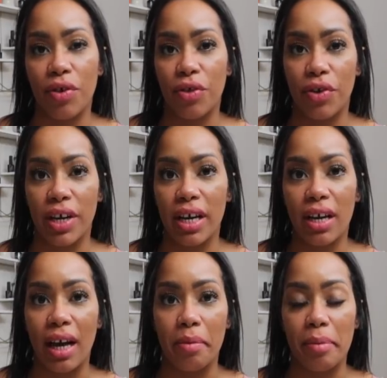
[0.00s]

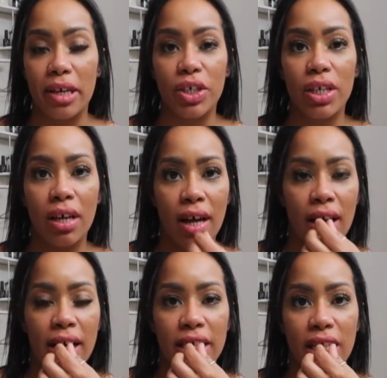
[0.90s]
thirty gummy bears.
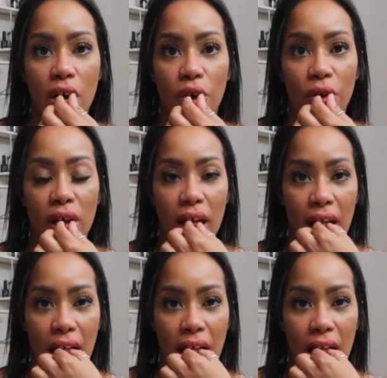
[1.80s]
So